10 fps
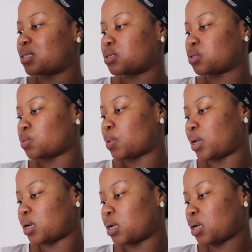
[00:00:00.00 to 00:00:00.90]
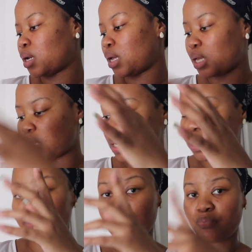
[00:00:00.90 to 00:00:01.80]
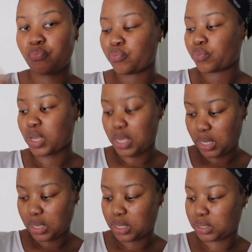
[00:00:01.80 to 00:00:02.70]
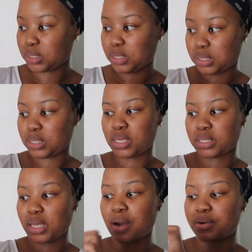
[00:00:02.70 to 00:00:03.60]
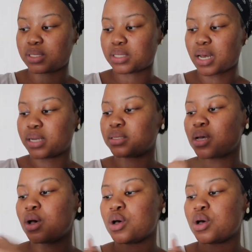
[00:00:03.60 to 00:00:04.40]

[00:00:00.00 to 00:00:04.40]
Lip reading: this one in this, is his current size.